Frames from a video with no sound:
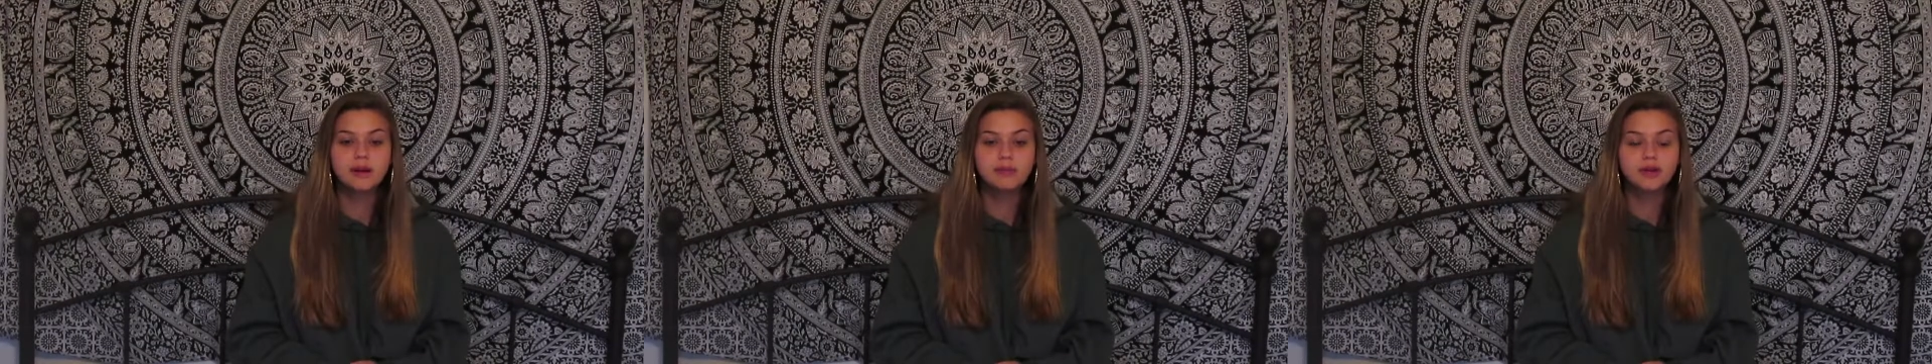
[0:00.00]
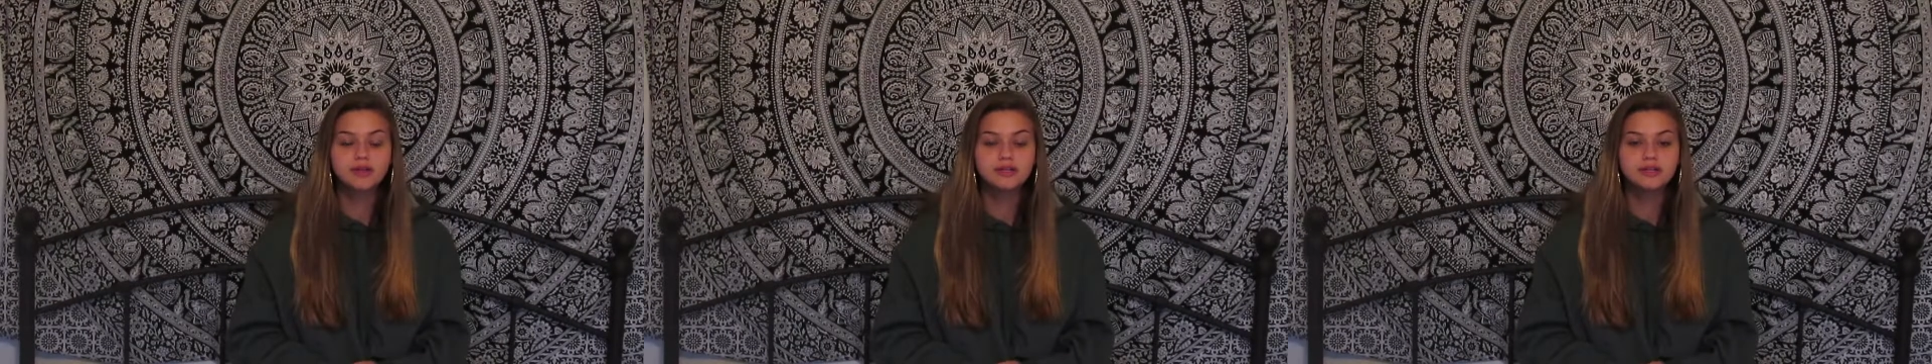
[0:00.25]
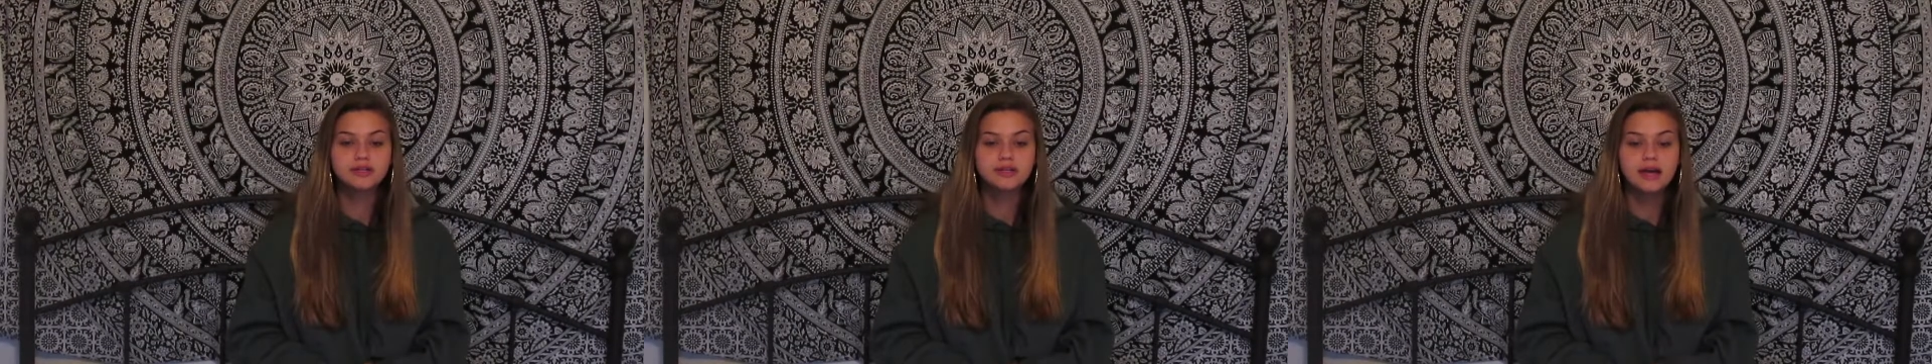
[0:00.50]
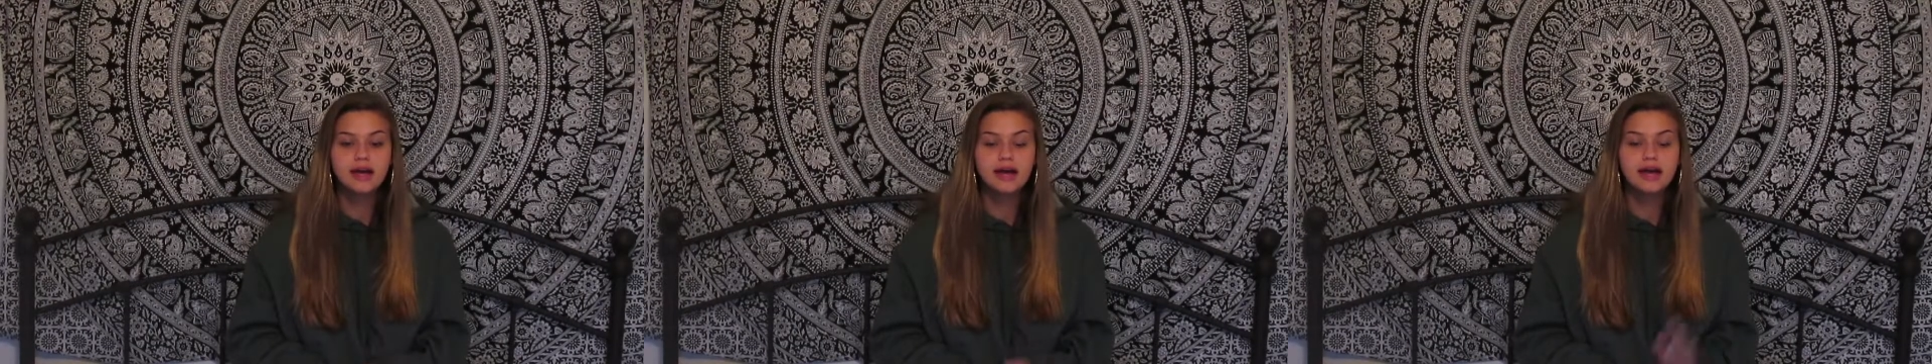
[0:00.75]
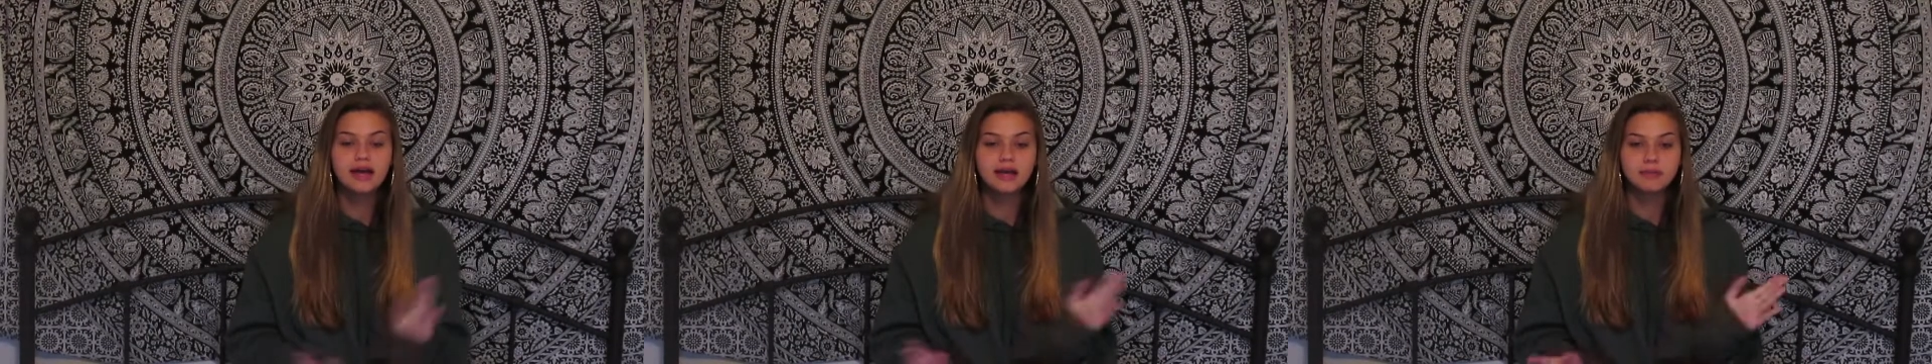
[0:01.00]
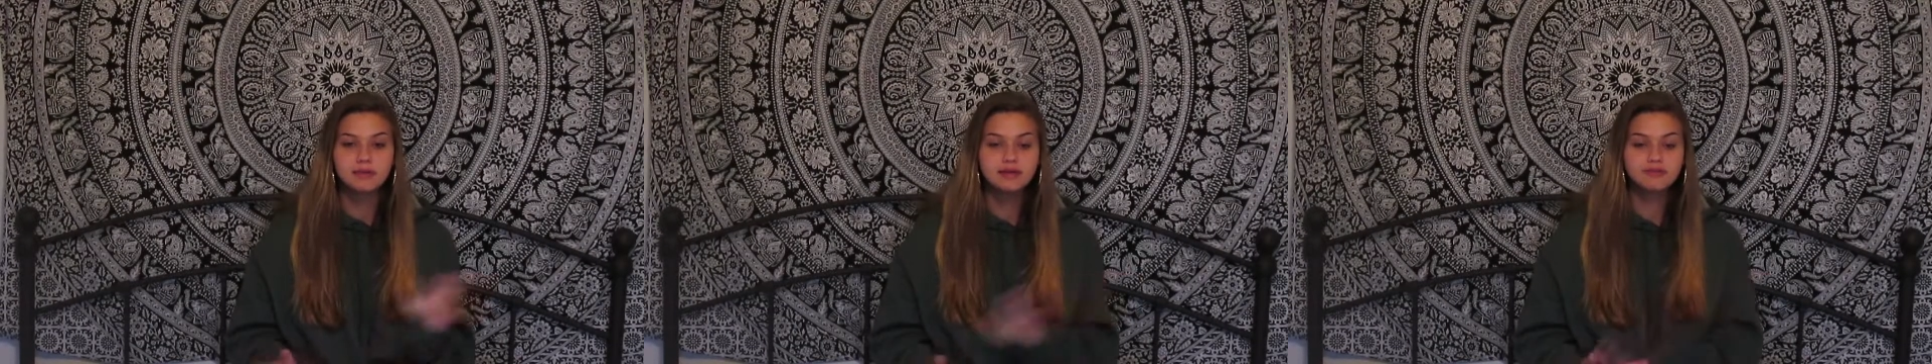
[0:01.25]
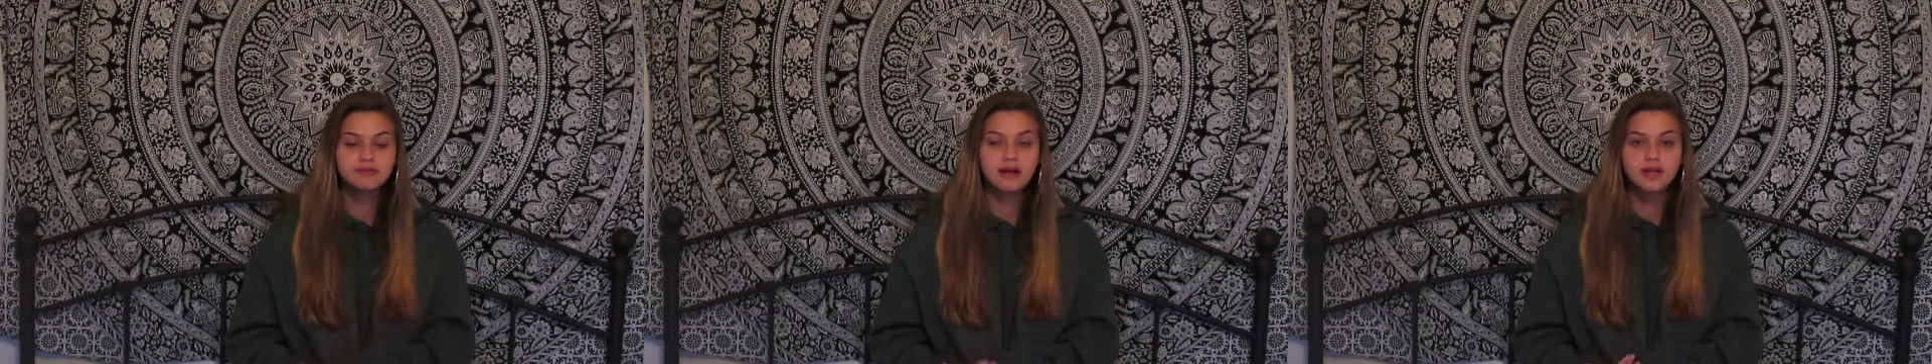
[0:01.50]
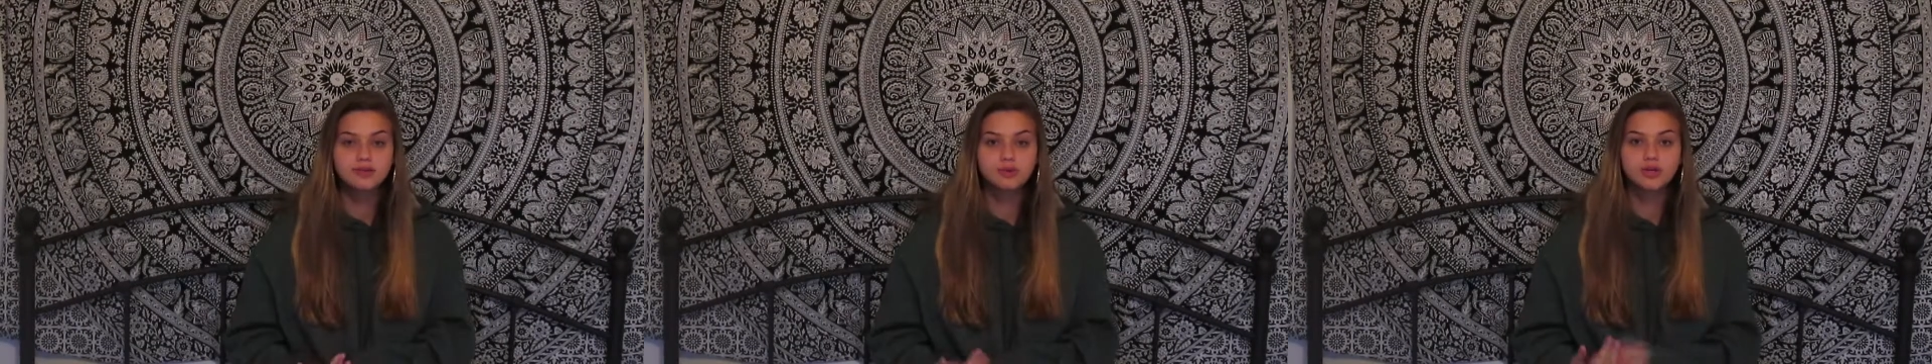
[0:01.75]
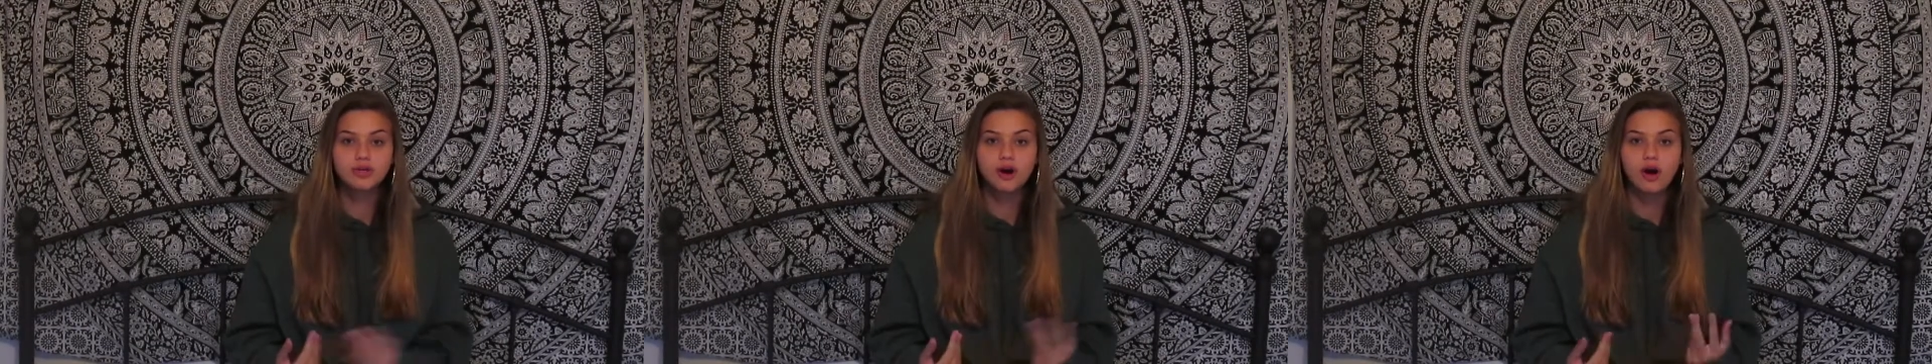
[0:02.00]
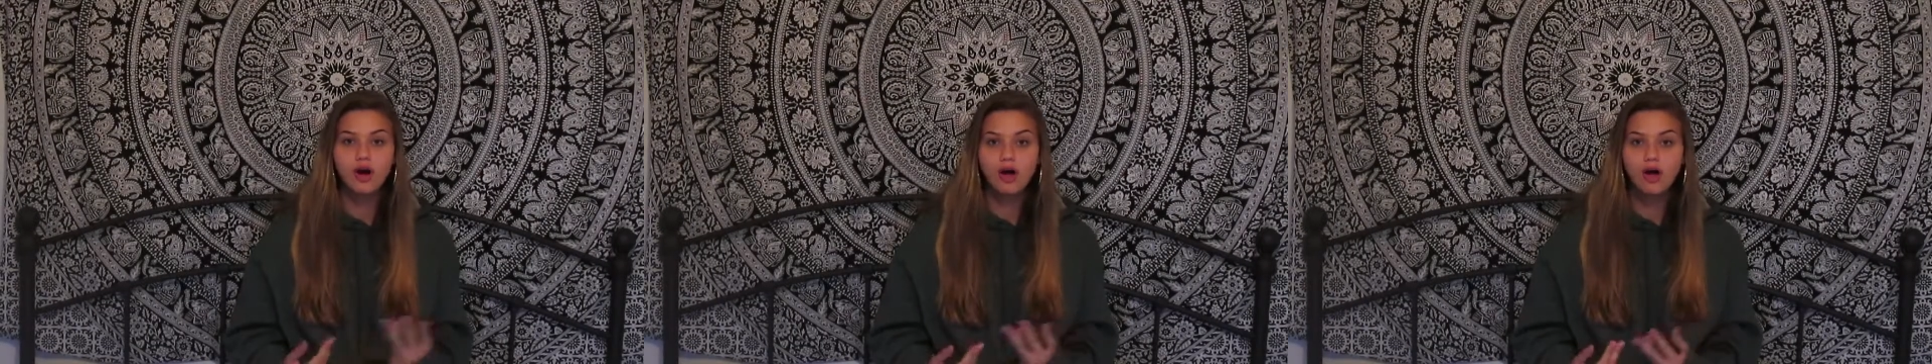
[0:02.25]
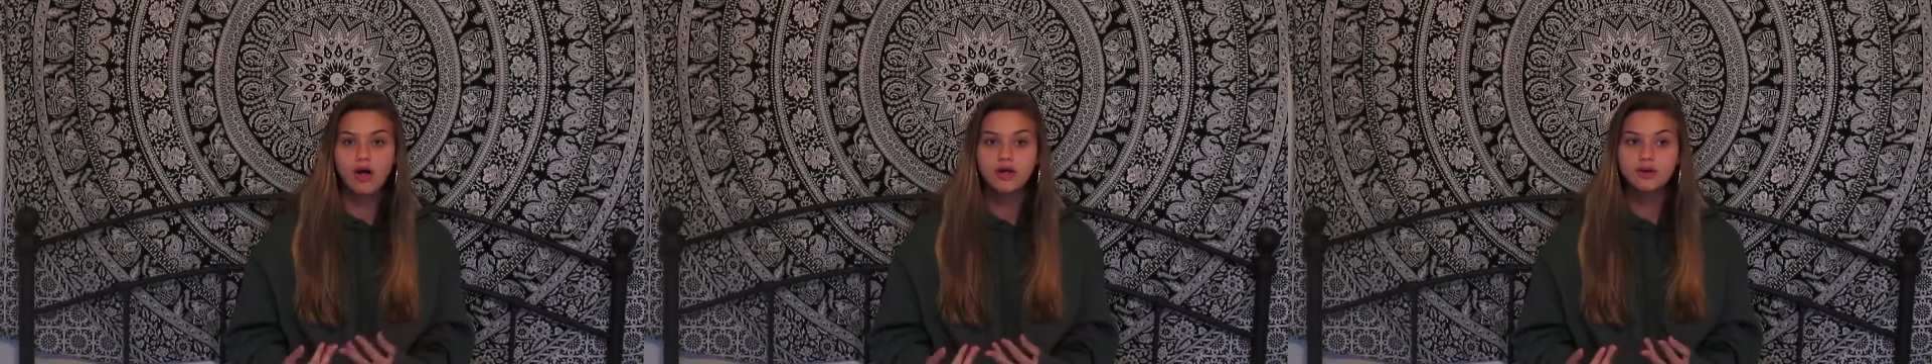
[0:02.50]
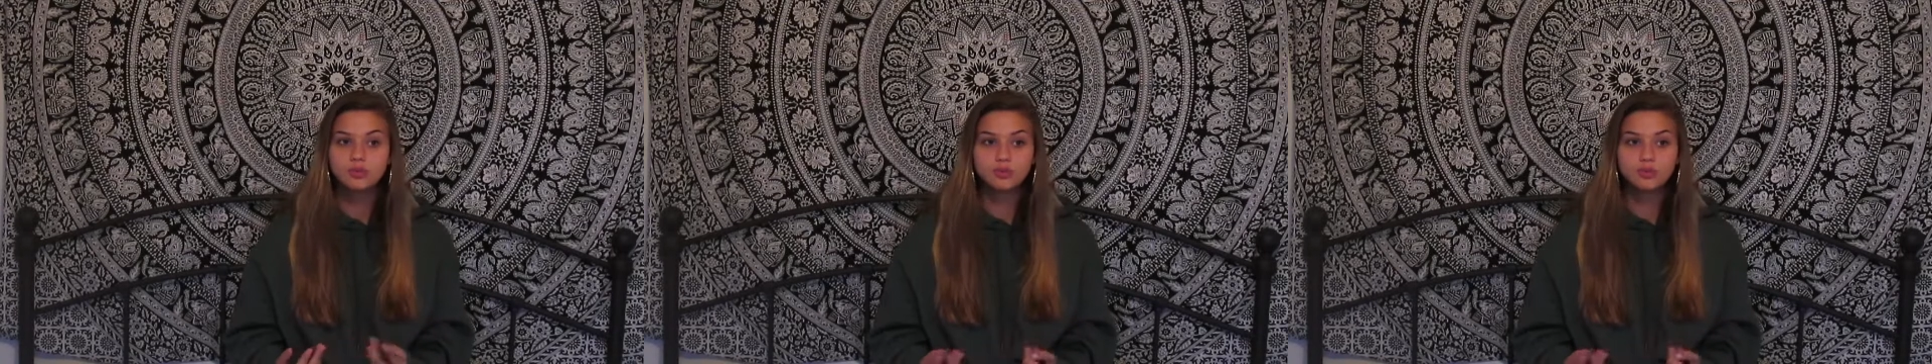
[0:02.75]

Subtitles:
and my brother and me and a friend were all